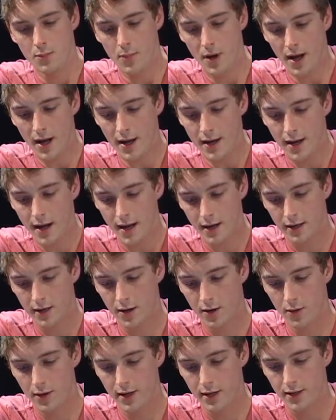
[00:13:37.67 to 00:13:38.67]
by uh,
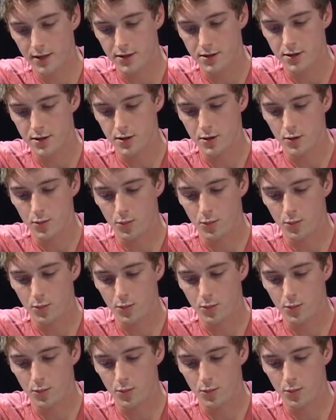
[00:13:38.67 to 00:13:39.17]
going to